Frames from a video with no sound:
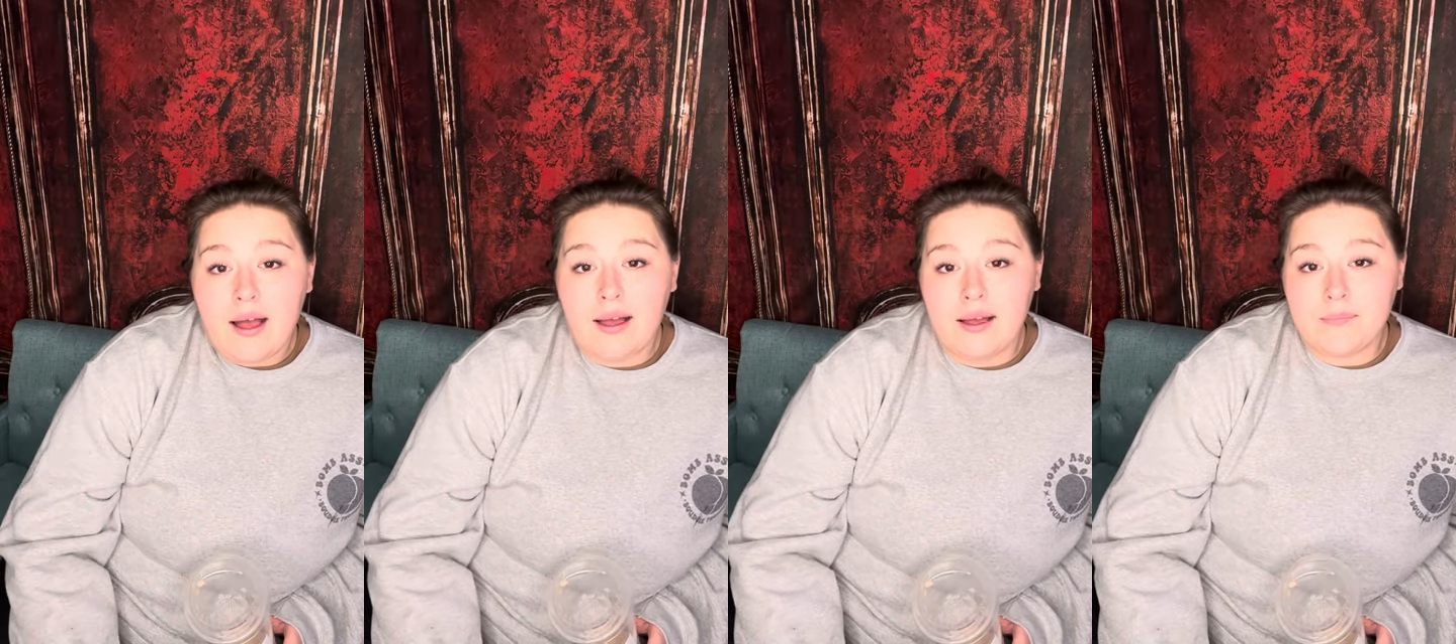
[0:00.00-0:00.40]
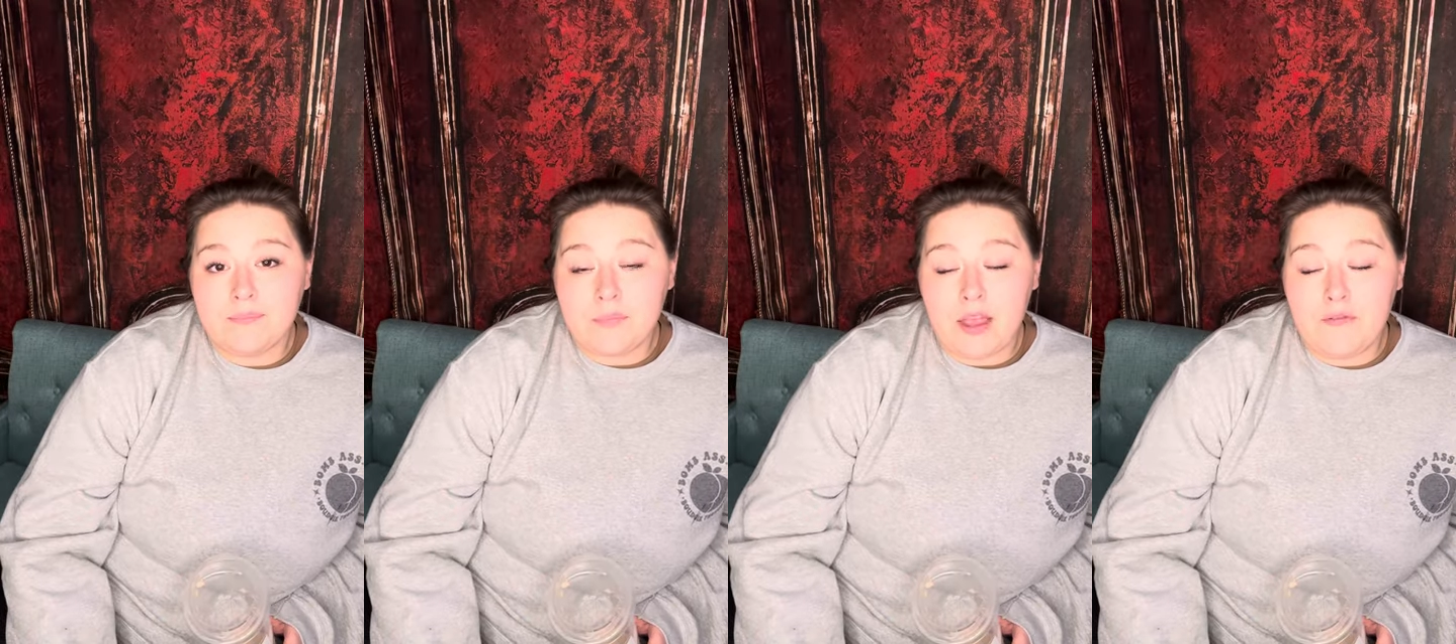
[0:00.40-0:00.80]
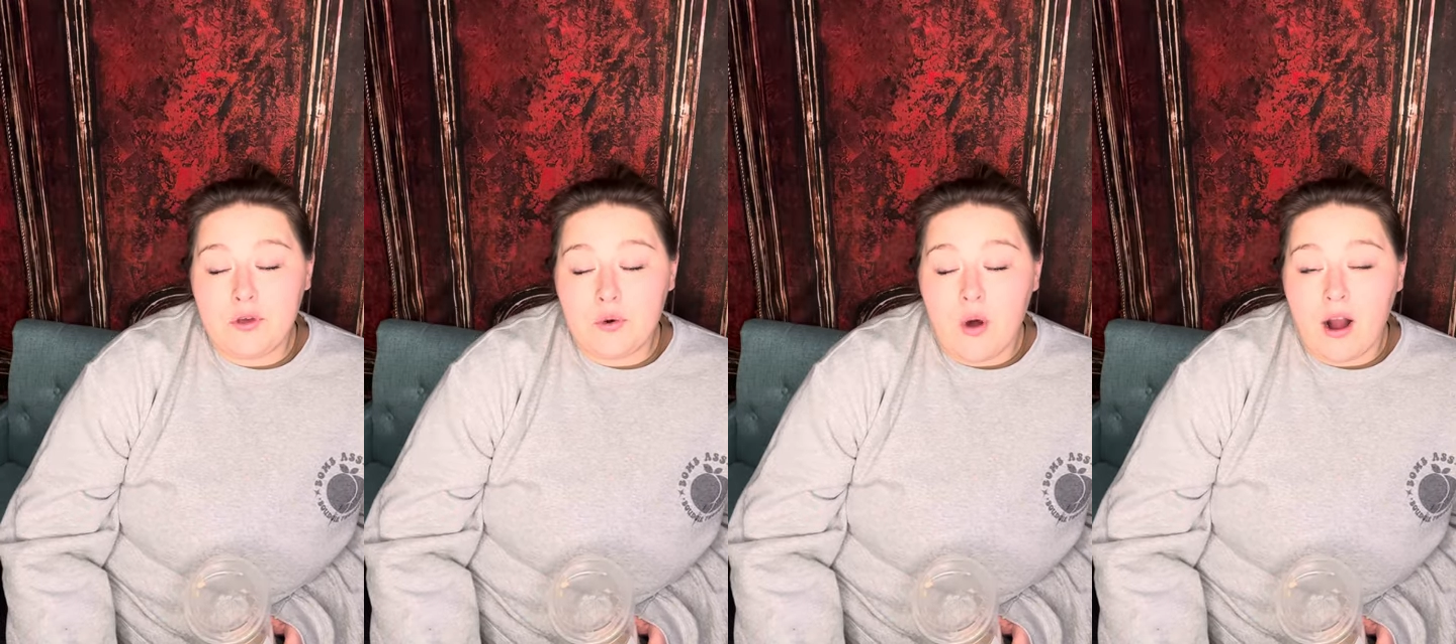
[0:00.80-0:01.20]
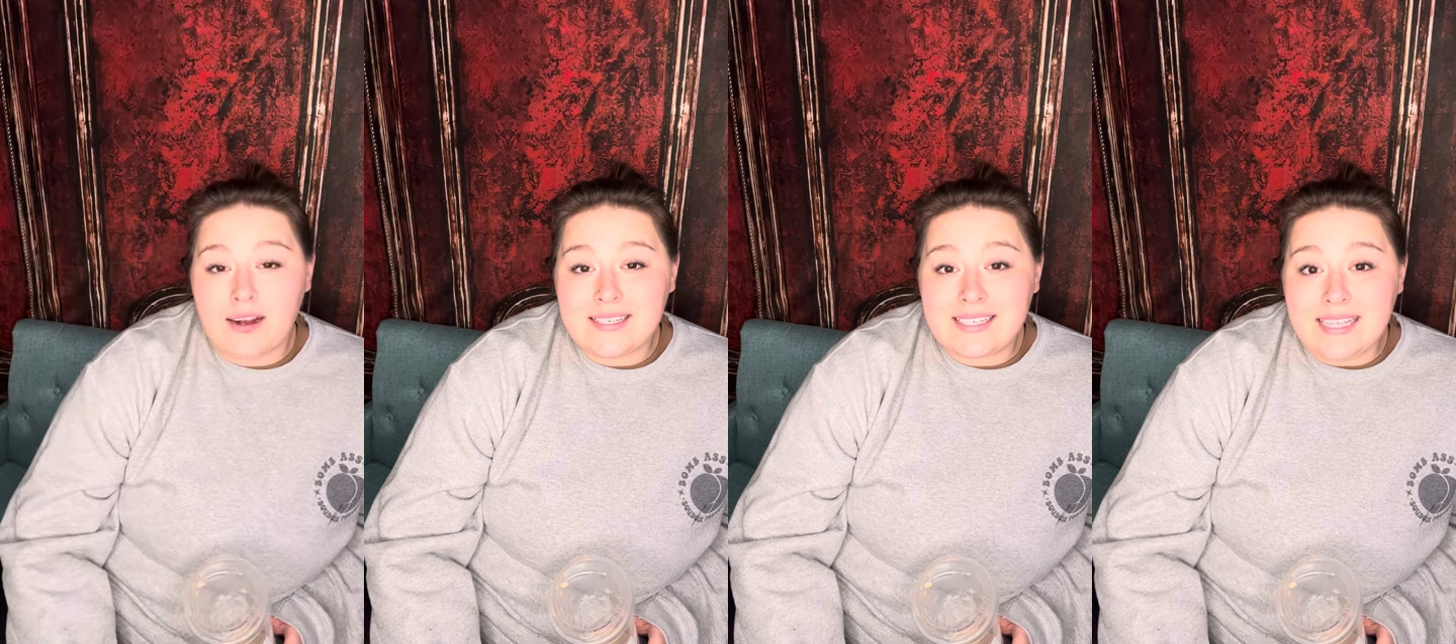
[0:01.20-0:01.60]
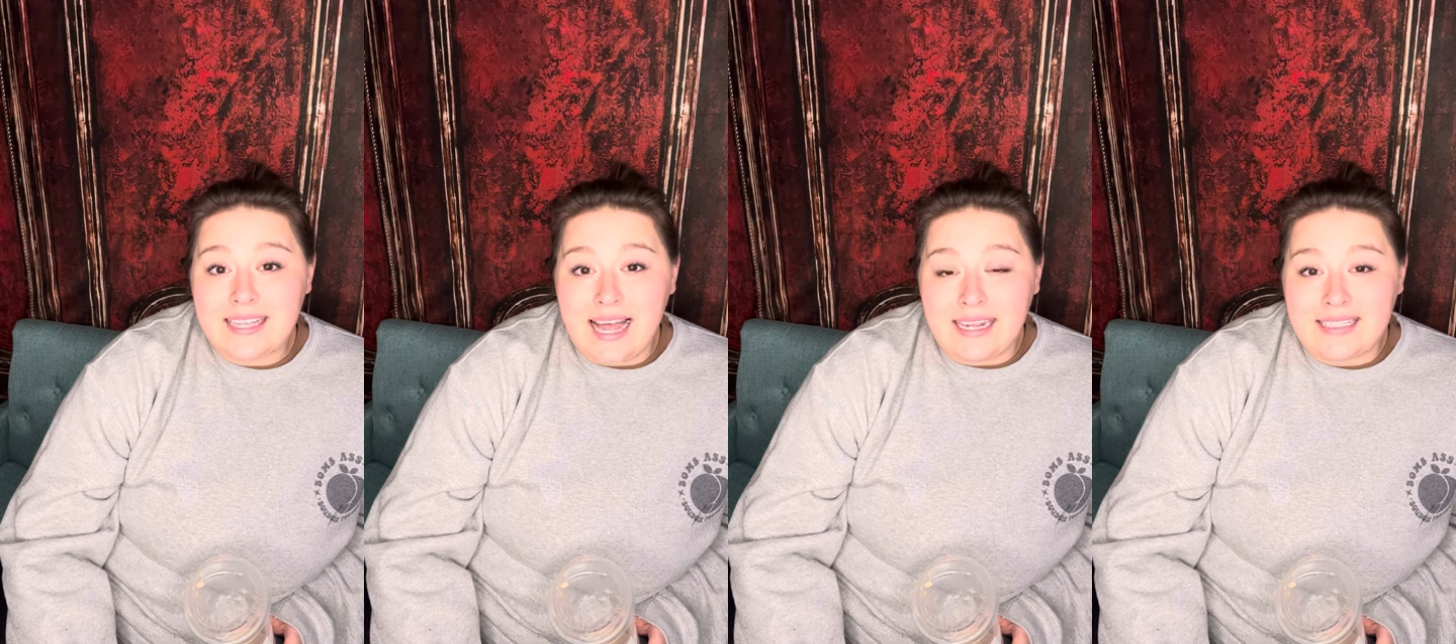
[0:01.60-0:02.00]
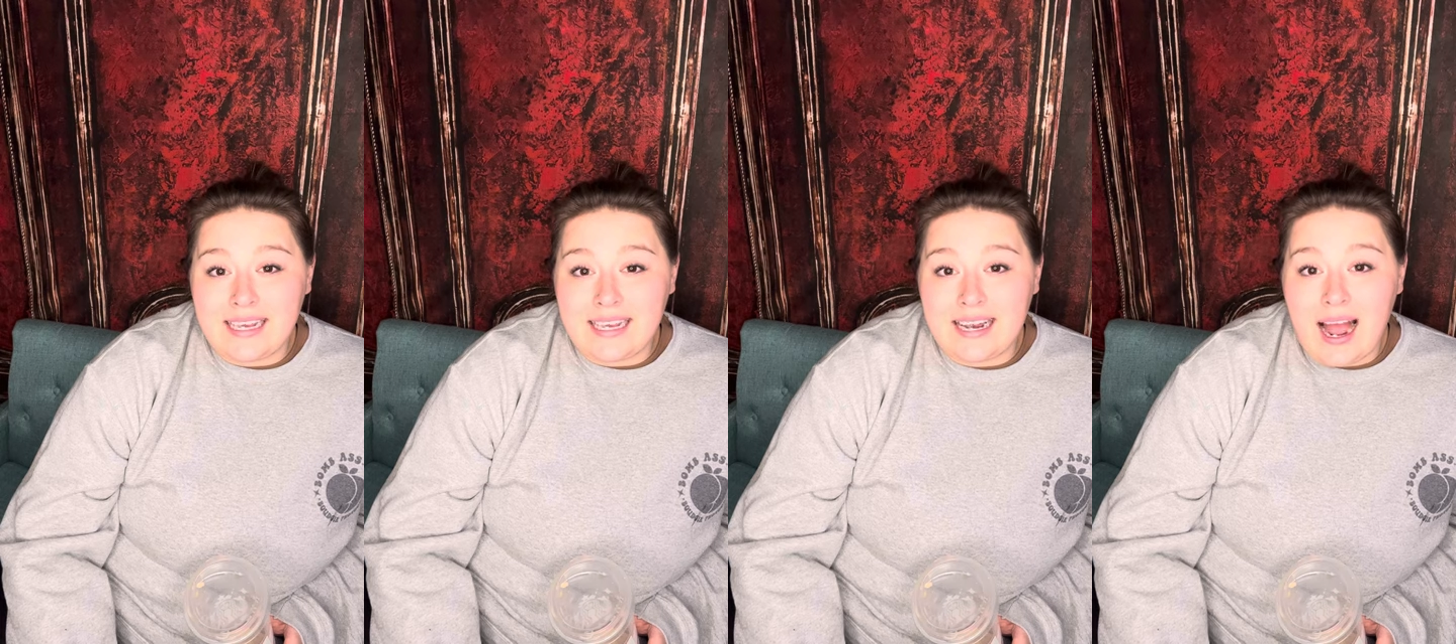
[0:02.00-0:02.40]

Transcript: Um, if you are selected,